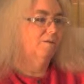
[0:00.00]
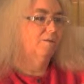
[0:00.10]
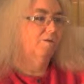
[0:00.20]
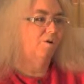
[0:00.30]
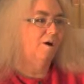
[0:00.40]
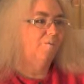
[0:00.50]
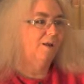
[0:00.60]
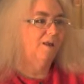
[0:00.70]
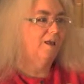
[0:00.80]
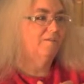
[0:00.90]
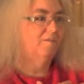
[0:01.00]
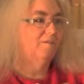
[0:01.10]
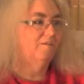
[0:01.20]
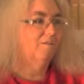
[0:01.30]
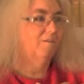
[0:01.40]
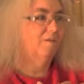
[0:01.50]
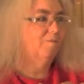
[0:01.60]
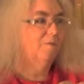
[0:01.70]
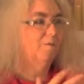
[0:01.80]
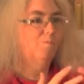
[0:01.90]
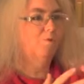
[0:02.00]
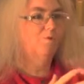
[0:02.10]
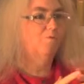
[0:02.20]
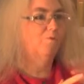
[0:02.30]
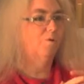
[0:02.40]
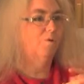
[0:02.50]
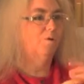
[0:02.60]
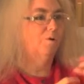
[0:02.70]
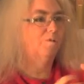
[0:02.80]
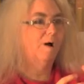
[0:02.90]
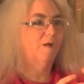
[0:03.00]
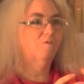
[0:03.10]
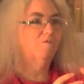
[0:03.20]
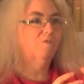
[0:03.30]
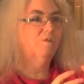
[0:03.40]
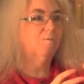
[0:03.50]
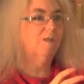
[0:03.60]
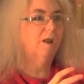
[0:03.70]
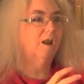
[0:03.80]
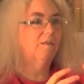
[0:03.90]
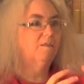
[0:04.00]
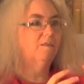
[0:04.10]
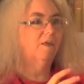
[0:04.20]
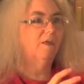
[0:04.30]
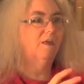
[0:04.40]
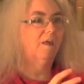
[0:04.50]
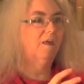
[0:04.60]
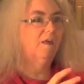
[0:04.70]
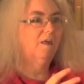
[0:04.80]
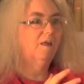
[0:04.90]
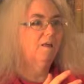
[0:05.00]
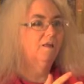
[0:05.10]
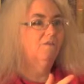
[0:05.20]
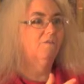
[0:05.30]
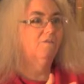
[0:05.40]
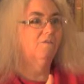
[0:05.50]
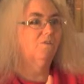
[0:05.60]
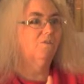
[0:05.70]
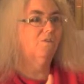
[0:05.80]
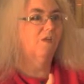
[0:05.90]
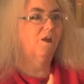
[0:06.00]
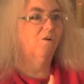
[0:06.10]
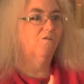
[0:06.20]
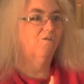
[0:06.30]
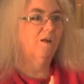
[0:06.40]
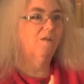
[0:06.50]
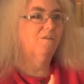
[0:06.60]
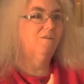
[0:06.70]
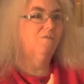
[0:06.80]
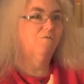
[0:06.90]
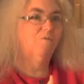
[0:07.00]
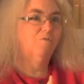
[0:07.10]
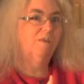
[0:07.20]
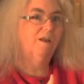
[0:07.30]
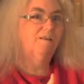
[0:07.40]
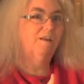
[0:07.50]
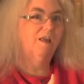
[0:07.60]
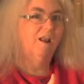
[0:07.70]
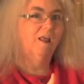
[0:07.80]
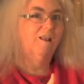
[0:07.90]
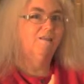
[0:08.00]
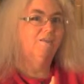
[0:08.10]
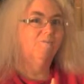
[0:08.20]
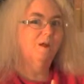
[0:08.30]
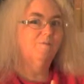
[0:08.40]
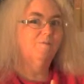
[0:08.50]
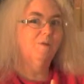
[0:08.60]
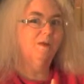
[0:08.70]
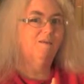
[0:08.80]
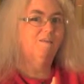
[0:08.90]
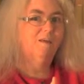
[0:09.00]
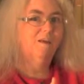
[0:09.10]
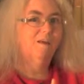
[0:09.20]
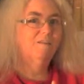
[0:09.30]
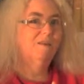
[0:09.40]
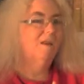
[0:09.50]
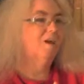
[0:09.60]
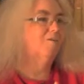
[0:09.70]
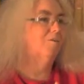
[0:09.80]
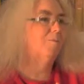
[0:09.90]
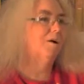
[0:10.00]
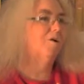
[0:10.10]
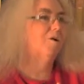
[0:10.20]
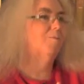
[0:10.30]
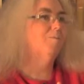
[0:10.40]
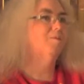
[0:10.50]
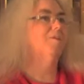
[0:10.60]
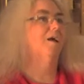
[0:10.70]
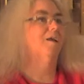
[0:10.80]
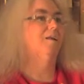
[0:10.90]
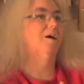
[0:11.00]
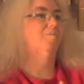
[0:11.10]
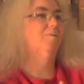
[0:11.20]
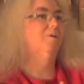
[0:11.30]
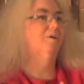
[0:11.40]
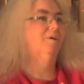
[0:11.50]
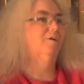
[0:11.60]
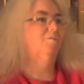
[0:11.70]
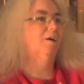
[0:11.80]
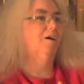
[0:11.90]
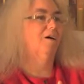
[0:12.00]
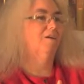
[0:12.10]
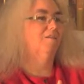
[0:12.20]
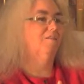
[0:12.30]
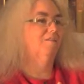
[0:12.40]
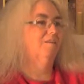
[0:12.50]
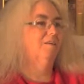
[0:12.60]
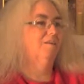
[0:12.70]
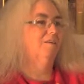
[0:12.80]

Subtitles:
you know, I might get to something beautiful or a monster or something, and I see their faces reflecting it, and it sometimes makes the hair on my arm stand up because